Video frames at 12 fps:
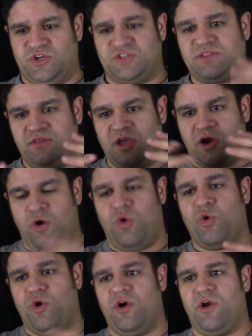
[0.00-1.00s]
just the
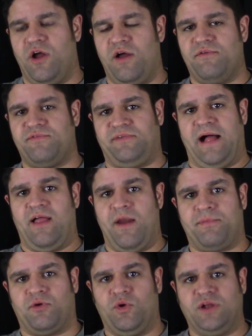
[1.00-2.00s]
core of
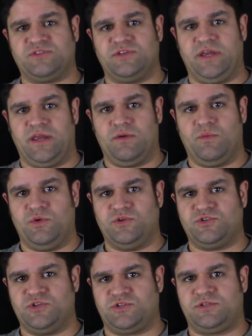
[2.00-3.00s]
Flatline Pro Wrestling
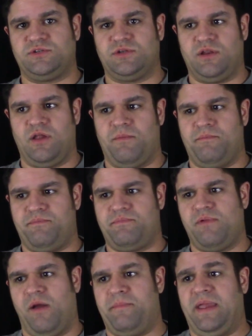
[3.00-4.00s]
was just
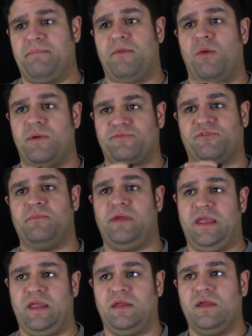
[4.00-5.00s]
a big moment for
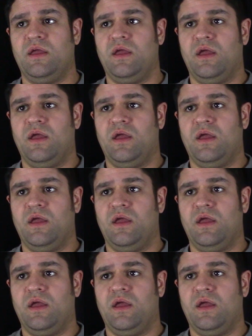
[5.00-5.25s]
me,